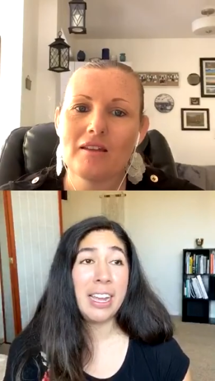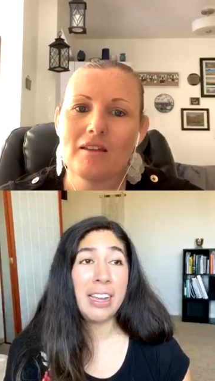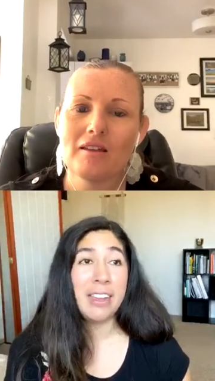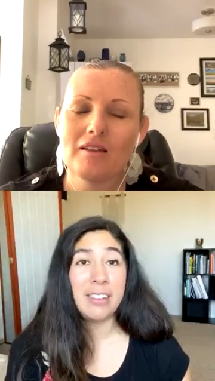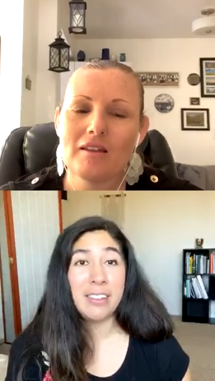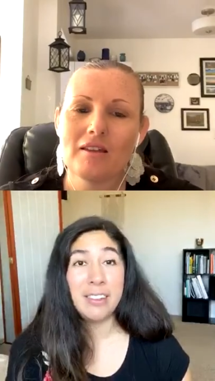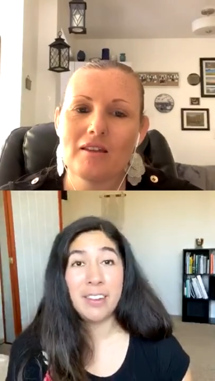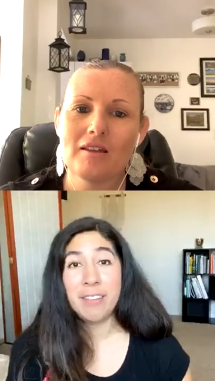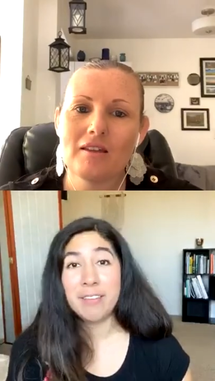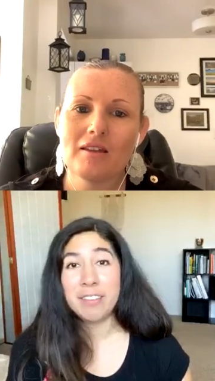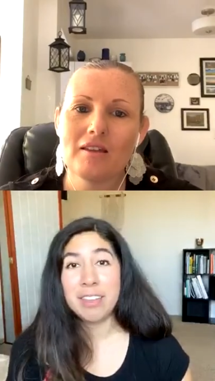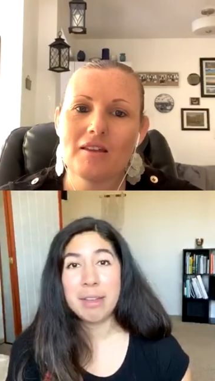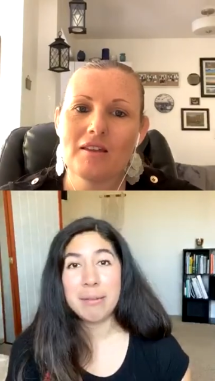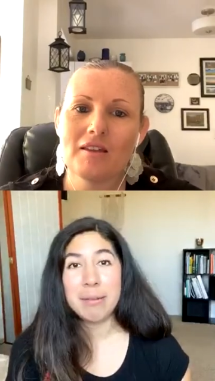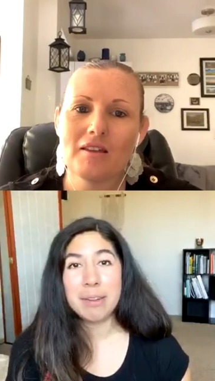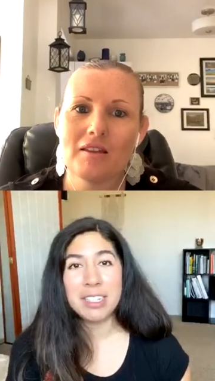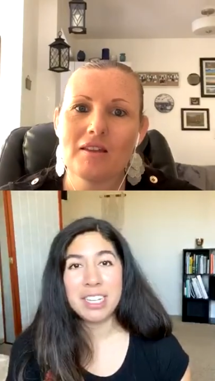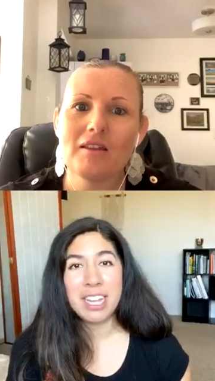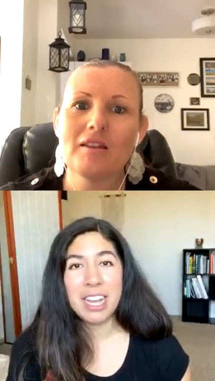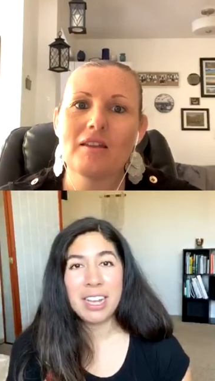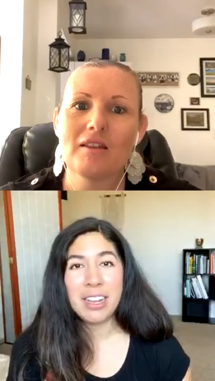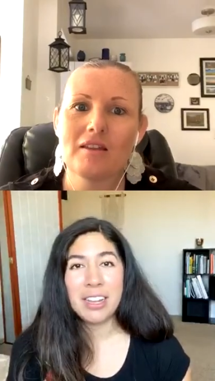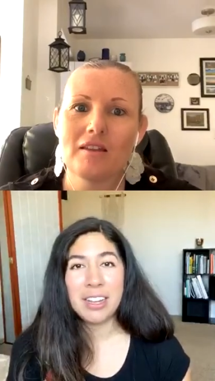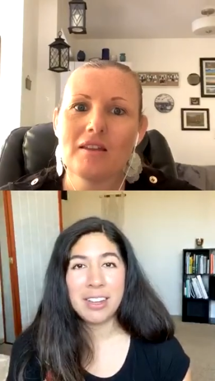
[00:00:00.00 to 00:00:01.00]
Speaker 1: Don't have time to
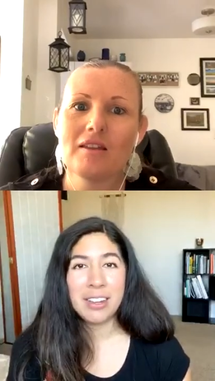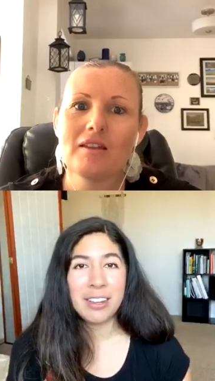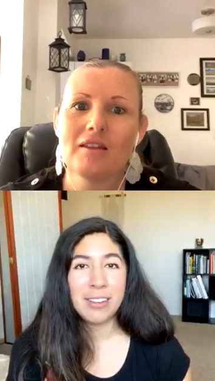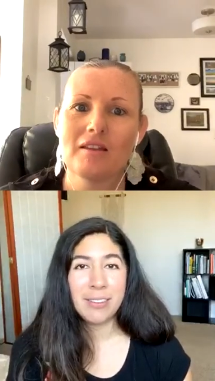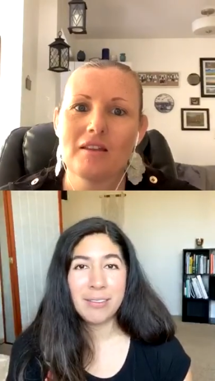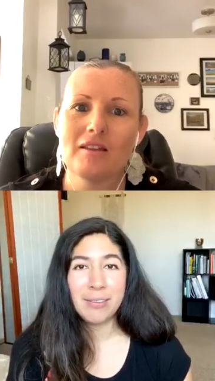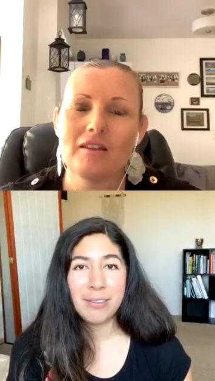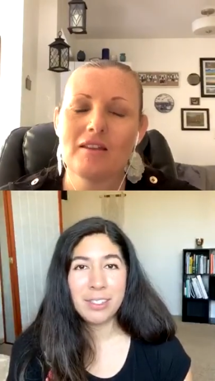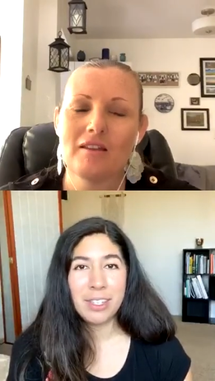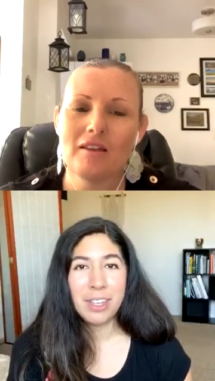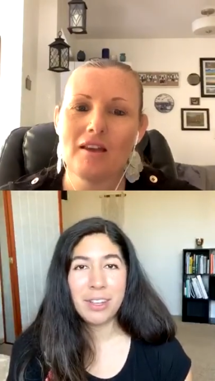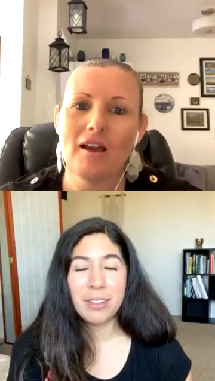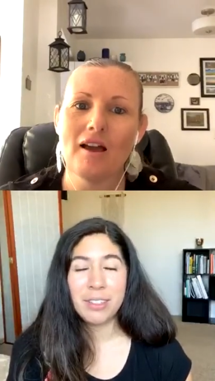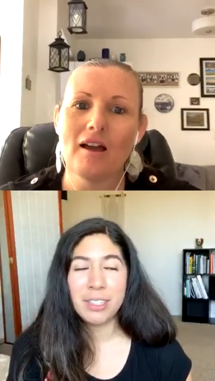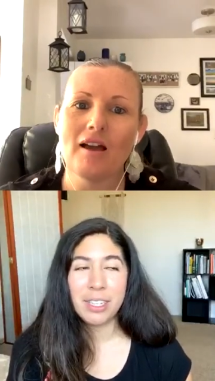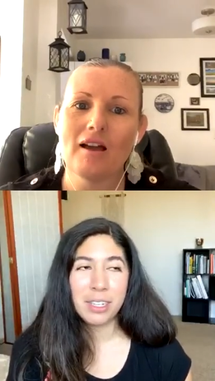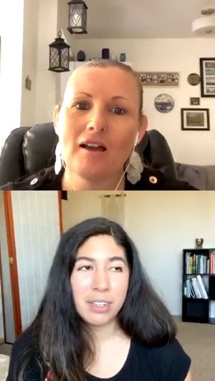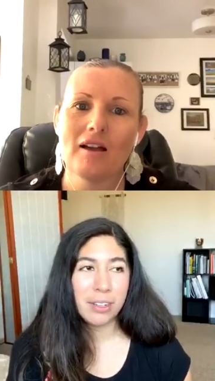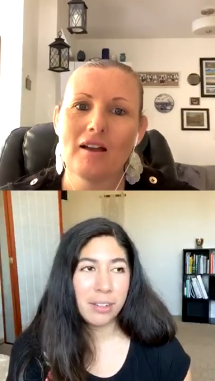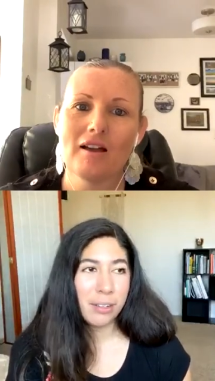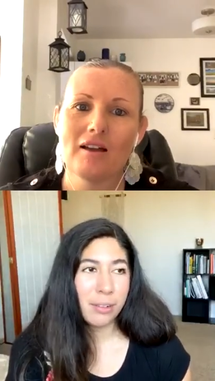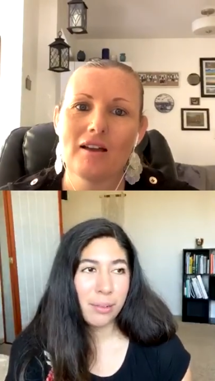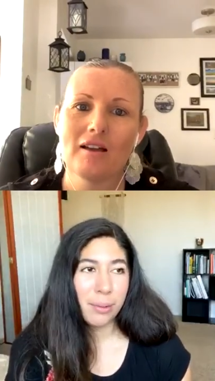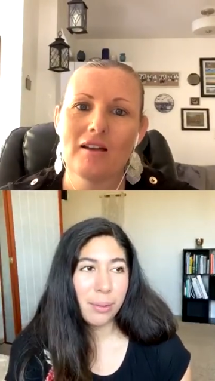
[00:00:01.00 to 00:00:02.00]
talk." So yeah, like,
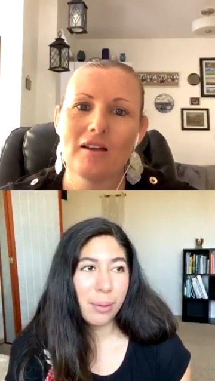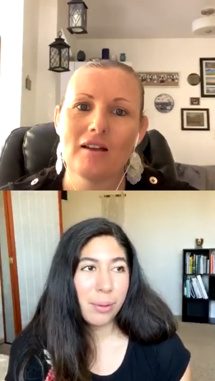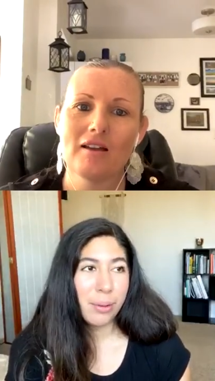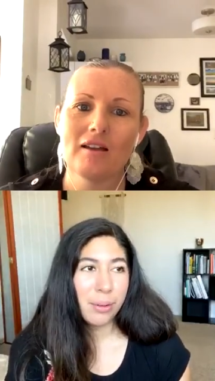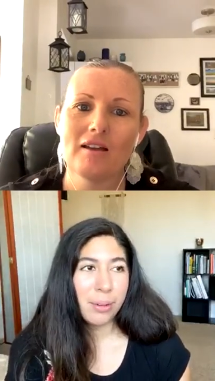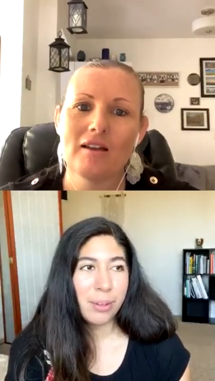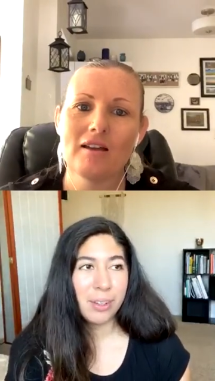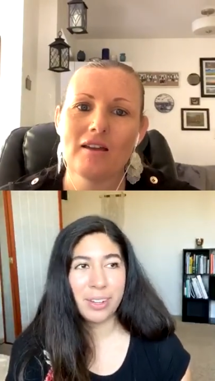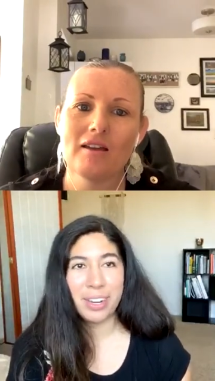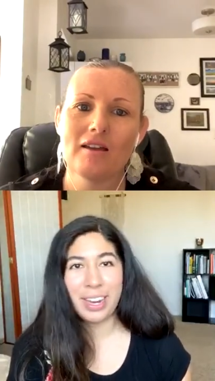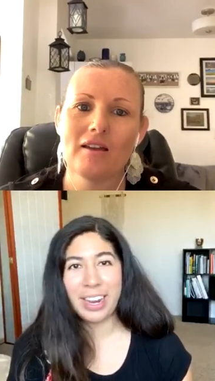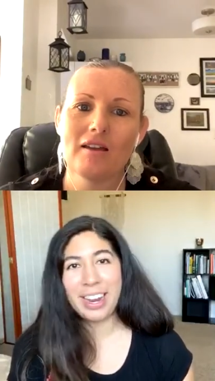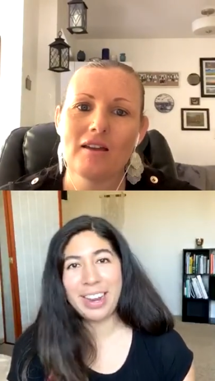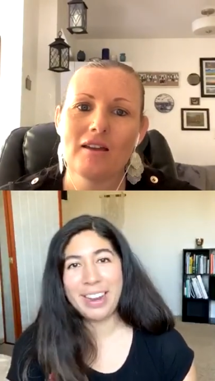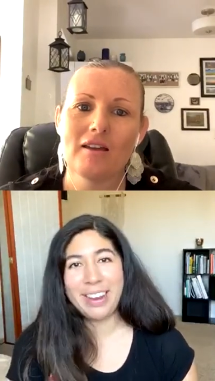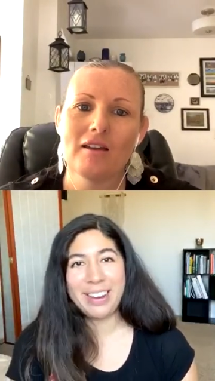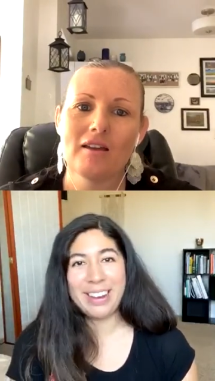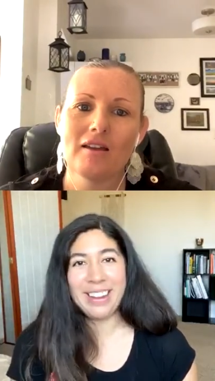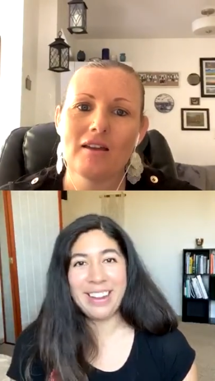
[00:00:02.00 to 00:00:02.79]
cool. Okay,